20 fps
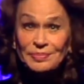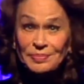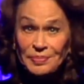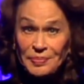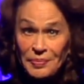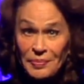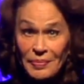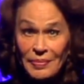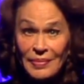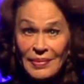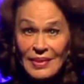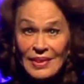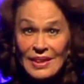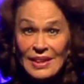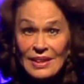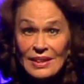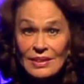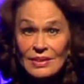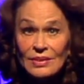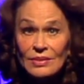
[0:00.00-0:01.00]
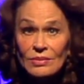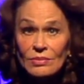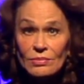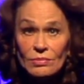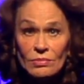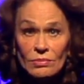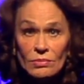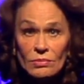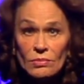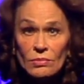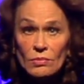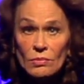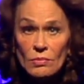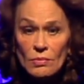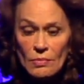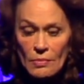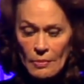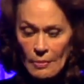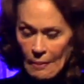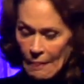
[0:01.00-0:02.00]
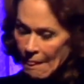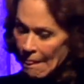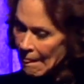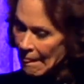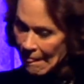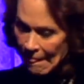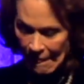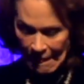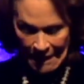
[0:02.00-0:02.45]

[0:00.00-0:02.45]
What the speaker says: No one is speaking in this clip.